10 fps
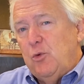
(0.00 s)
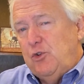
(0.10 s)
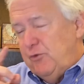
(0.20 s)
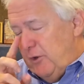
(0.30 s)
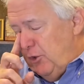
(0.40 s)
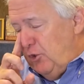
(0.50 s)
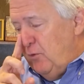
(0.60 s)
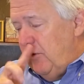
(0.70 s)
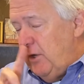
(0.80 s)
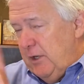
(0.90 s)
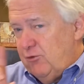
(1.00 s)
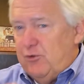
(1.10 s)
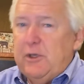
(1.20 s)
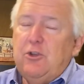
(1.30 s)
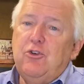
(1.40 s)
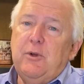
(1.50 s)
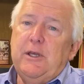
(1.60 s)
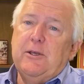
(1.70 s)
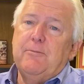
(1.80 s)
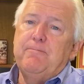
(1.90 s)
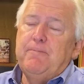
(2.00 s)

which is very, very interesting and unique.